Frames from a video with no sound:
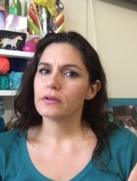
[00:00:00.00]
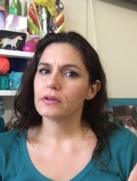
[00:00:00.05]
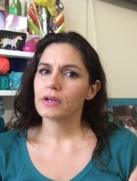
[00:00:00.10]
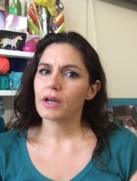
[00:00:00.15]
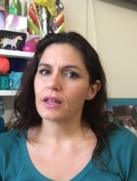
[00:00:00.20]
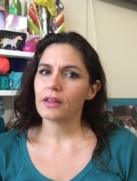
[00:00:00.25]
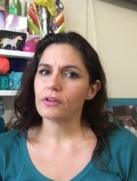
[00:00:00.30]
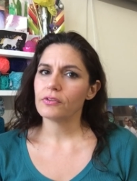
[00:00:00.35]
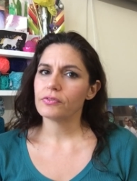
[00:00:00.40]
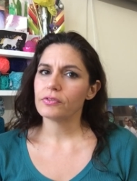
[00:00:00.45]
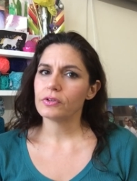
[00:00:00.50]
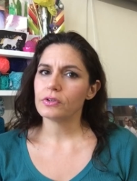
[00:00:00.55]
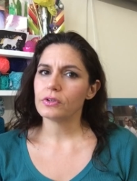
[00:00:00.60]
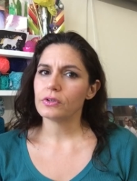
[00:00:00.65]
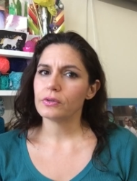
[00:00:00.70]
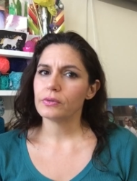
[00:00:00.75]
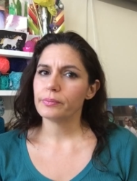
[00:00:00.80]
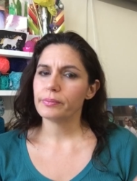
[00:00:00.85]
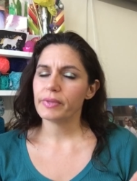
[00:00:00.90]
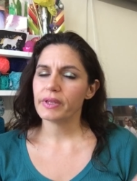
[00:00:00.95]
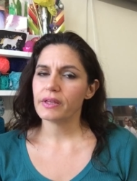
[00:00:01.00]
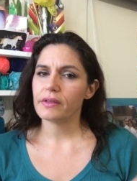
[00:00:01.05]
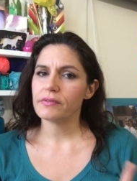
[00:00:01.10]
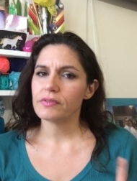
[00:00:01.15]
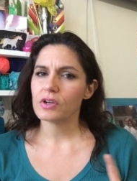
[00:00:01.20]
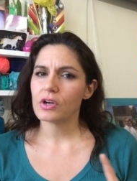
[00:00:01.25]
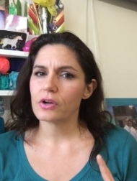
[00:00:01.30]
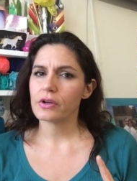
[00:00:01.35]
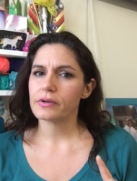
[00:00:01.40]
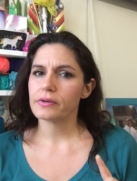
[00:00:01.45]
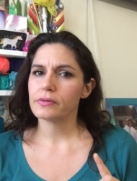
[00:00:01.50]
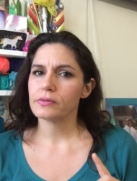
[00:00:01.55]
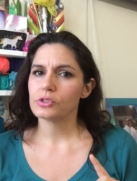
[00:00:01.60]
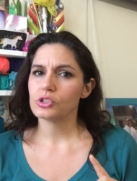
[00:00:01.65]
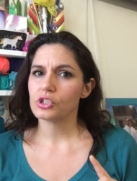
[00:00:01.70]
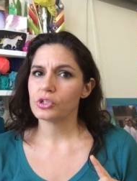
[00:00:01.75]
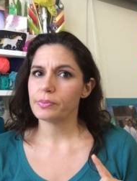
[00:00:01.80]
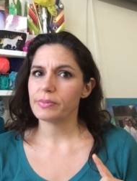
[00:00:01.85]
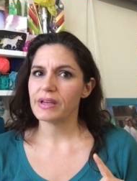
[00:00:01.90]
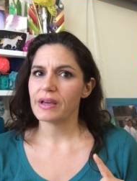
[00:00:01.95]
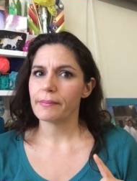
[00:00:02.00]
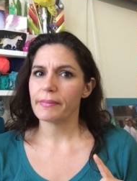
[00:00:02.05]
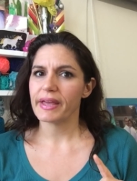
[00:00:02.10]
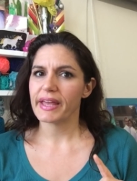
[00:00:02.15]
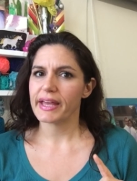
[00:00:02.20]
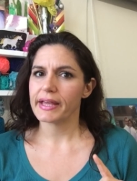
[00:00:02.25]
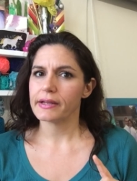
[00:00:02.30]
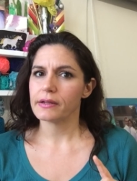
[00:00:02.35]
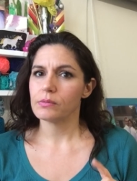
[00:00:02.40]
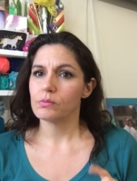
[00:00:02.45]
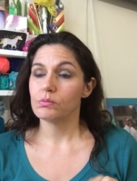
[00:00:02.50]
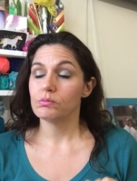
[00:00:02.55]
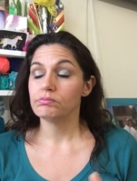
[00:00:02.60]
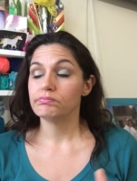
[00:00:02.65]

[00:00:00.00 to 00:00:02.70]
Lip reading: colorful bit of yarn should be on my head.